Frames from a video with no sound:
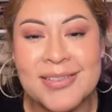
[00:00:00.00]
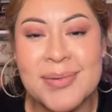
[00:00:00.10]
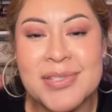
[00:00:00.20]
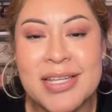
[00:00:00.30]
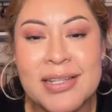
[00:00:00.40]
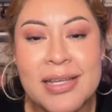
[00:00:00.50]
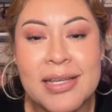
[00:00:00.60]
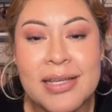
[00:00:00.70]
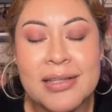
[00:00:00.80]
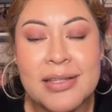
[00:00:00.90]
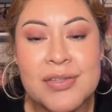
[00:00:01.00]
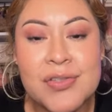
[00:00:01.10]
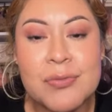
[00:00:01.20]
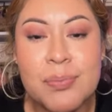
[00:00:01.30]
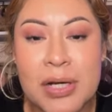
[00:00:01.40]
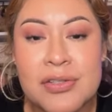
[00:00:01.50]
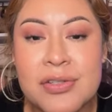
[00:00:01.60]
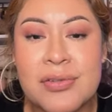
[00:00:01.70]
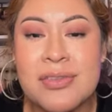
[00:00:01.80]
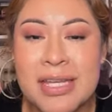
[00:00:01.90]
You know what I'm saying? They should
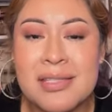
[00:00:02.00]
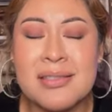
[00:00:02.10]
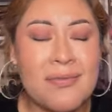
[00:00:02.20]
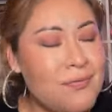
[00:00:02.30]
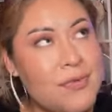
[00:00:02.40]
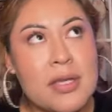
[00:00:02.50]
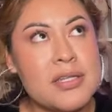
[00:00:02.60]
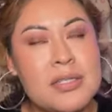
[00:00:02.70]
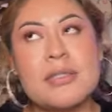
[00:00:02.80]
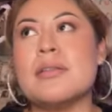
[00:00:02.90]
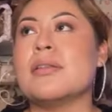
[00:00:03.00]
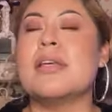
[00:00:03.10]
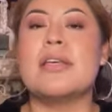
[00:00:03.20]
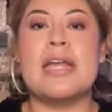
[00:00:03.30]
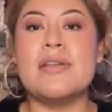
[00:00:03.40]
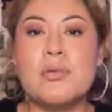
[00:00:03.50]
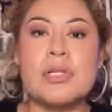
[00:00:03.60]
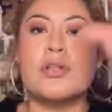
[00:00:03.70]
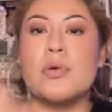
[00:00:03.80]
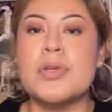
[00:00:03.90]
sponsor you. That's the fuck shit. Everyone,
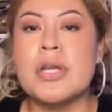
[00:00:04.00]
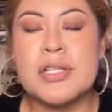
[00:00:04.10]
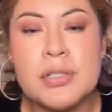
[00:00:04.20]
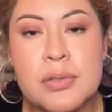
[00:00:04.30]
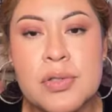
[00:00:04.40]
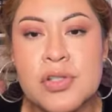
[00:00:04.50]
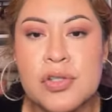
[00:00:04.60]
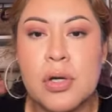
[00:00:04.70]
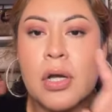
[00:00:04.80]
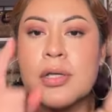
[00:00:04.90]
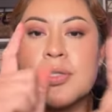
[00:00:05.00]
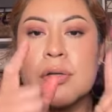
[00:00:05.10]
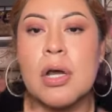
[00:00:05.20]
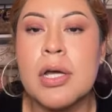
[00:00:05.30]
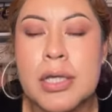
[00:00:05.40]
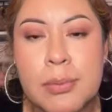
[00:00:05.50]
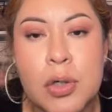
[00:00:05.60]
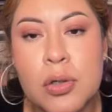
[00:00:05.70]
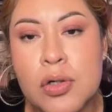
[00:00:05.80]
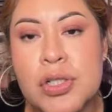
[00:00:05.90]
you know what y'all should do? You should, you should all
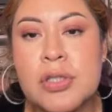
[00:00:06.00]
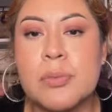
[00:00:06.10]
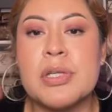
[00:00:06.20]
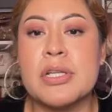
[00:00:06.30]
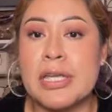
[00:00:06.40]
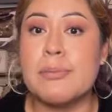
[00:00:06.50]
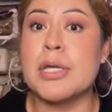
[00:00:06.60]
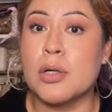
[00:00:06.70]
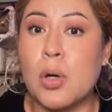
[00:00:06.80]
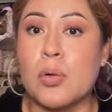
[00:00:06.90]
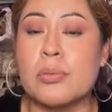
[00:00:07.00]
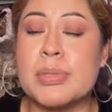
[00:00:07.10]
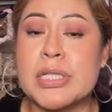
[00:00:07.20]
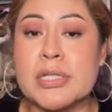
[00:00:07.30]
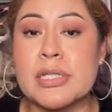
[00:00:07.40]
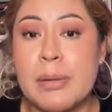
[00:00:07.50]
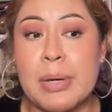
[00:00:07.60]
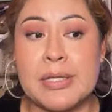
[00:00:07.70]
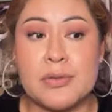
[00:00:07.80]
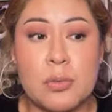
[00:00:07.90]
email Coach and tell me to give me a code because I
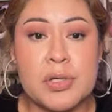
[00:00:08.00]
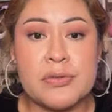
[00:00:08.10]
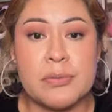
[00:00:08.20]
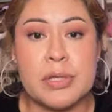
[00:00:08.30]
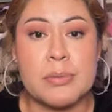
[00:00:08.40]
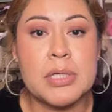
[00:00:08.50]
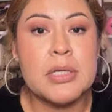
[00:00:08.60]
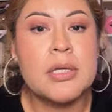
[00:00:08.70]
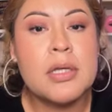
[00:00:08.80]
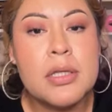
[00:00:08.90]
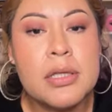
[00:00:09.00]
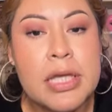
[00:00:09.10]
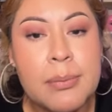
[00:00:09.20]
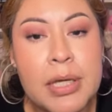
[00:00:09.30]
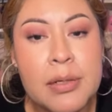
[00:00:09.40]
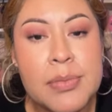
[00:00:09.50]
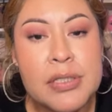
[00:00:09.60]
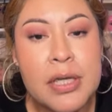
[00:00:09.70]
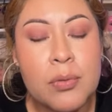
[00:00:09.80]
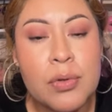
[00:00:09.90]
buy so much from them. They made a
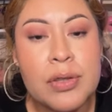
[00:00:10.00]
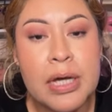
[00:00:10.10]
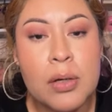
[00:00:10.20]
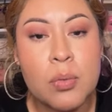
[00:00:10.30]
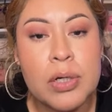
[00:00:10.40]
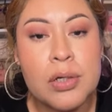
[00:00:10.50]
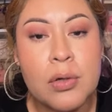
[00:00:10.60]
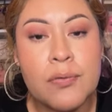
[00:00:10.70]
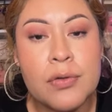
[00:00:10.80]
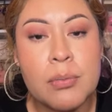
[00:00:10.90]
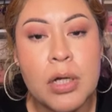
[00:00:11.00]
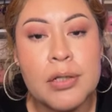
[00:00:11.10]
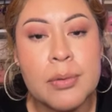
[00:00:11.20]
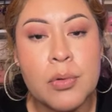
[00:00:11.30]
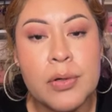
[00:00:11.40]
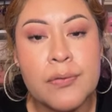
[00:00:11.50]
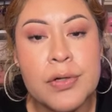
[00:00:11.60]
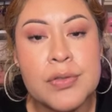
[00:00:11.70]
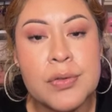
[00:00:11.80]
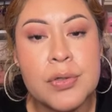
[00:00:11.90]
mistake with that one. Go for the Molly. I'm going
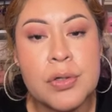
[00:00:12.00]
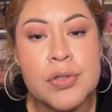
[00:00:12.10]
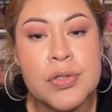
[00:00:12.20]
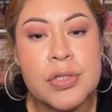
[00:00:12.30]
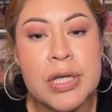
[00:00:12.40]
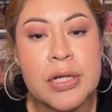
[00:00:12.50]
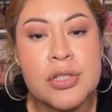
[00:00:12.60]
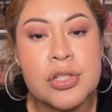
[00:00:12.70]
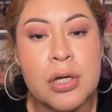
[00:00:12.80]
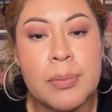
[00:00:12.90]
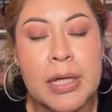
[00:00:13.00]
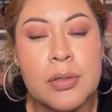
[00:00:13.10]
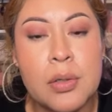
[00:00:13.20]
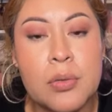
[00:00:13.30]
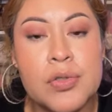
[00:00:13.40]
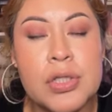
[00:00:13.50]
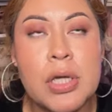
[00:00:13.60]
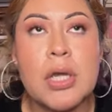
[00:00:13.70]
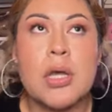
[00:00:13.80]
for it too, girl. You should get a job at Coach.